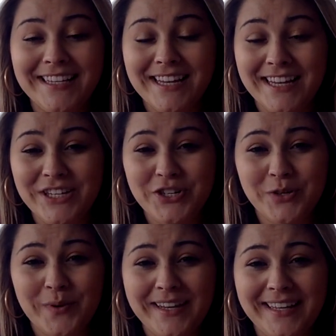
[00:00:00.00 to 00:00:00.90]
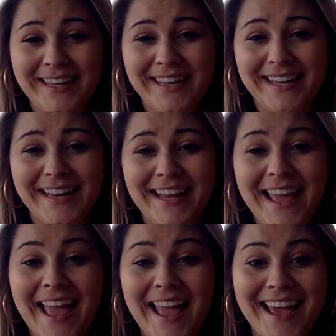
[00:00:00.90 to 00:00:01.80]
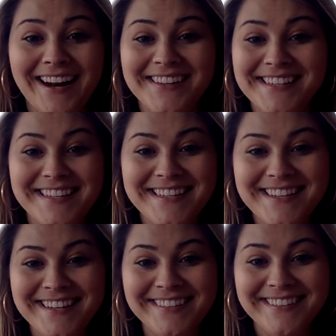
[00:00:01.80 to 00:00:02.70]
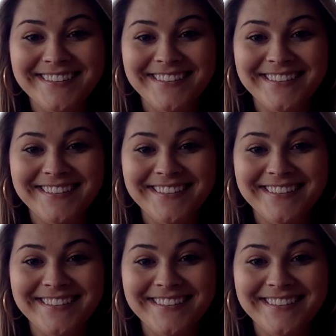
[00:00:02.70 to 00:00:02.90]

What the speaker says: Easter weekend, and I'll see you soon.